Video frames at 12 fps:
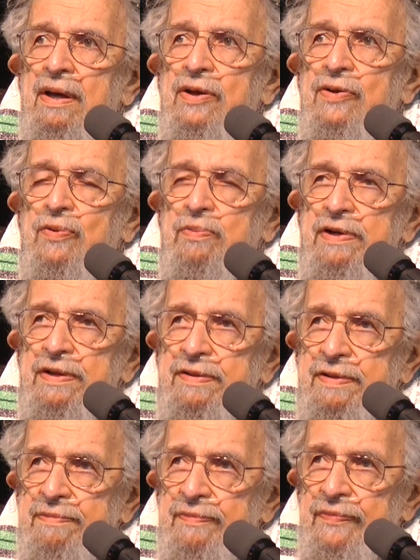
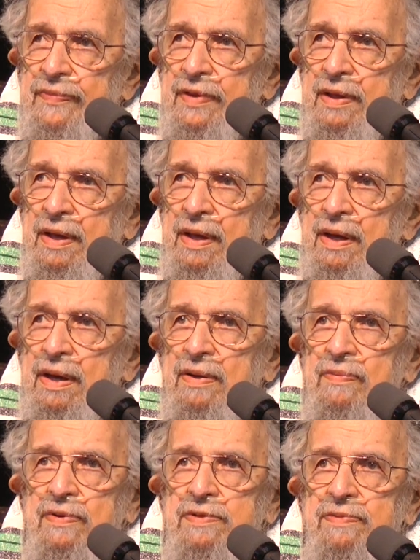humanism,
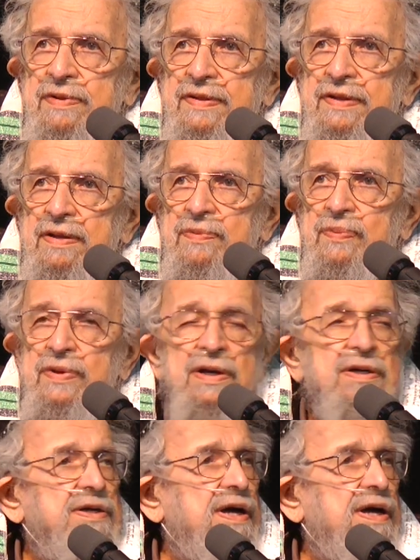in which we said we are